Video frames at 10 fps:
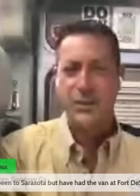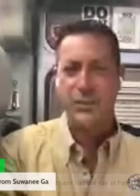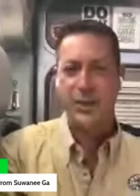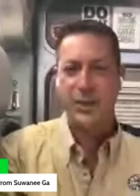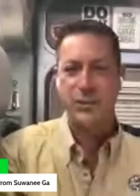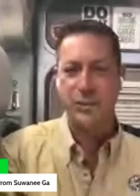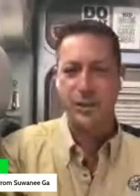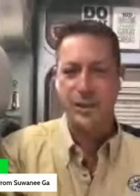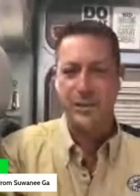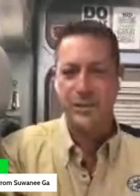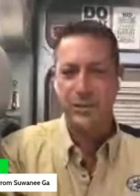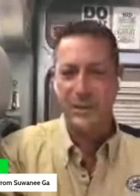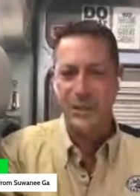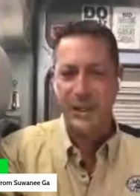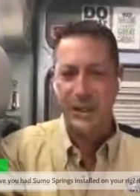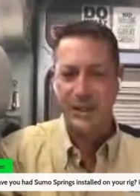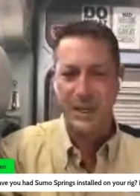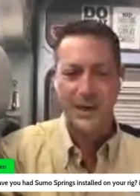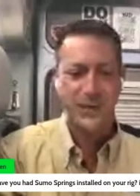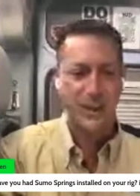Sewanee, Georgia, so exciting.
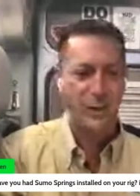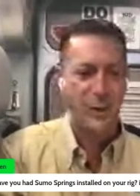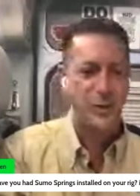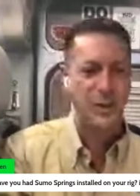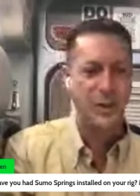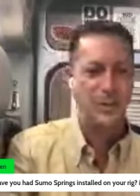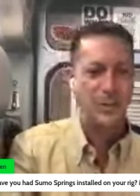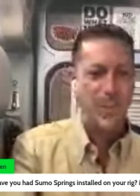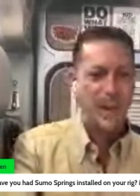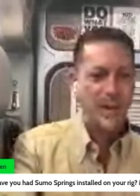Dave's got a question here.